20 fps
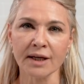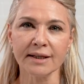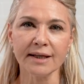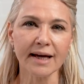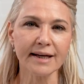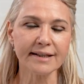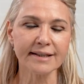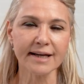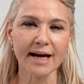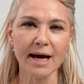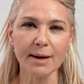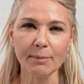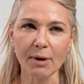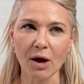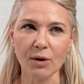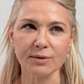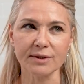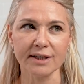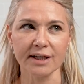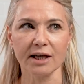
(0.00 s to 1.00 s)
Nighttime, I
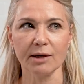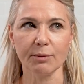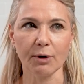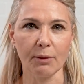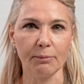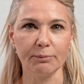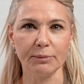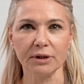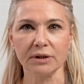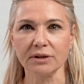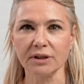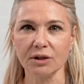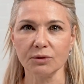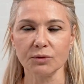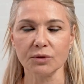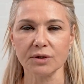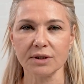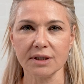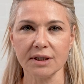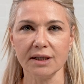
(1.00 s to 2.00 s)
always think about building
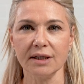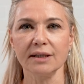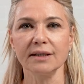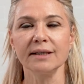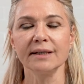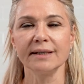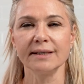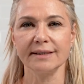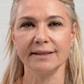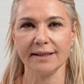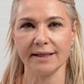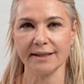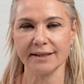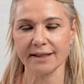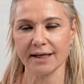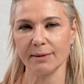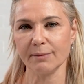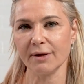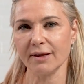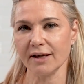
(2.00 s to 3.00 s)
routine.
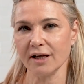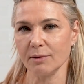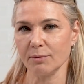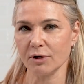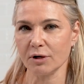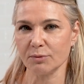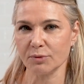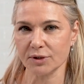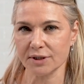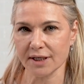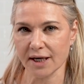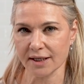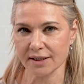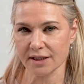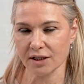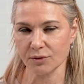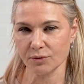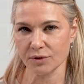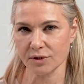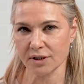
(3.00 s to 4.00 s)
Daytime, I think about a
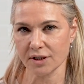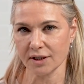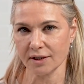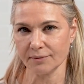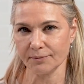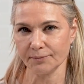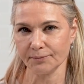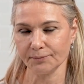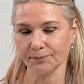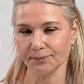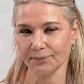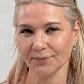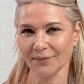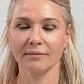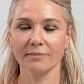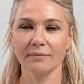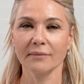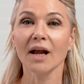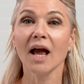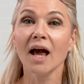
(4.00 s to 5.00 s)
protecting routine.
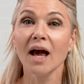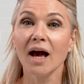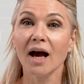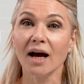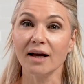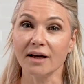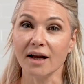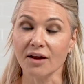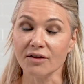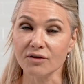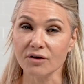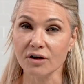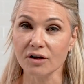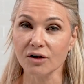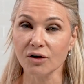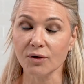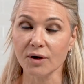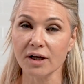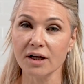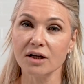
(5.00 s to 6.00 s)
Another
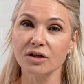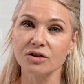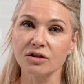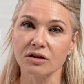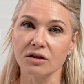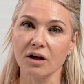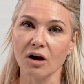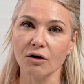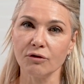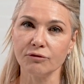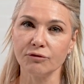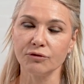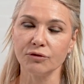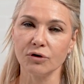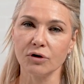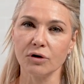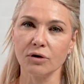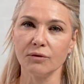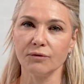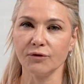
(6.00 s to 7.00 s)
ingredient to look out
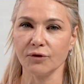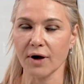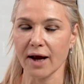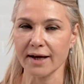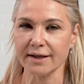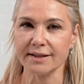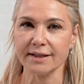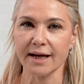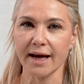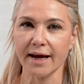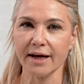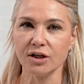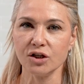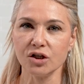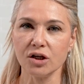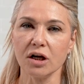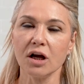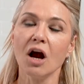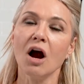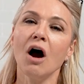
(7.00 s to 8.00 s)
for
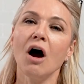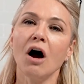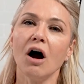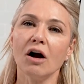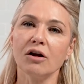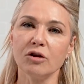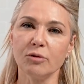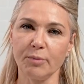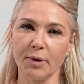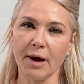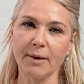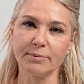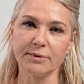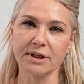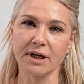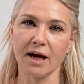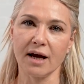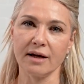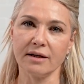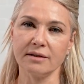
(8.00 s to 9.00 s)
anti-aging are the
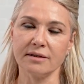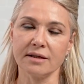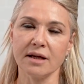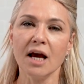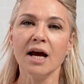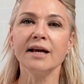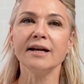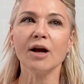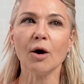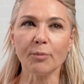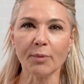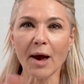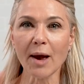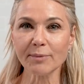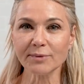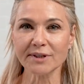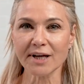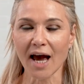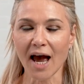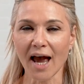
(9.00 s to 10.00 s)
peptides. Now
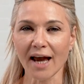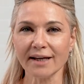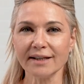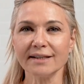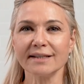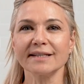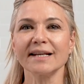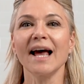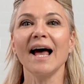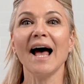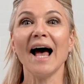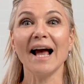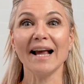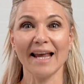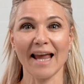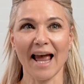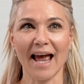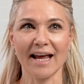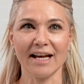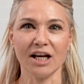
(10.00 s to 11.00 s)
peptides,
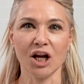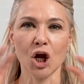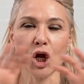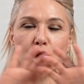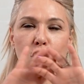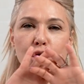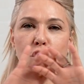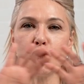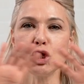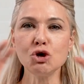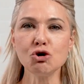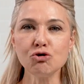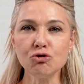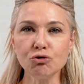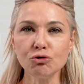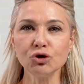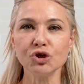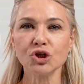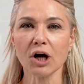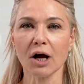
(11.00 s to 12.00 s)
again,
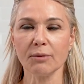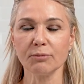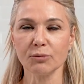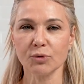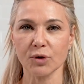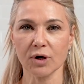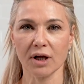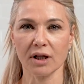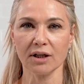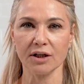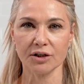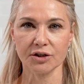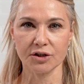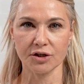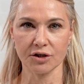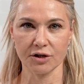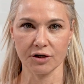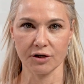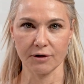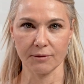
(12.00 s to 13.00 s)
huge umbrella
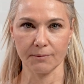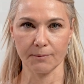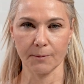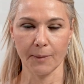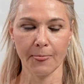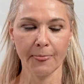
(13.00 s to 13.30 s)
term.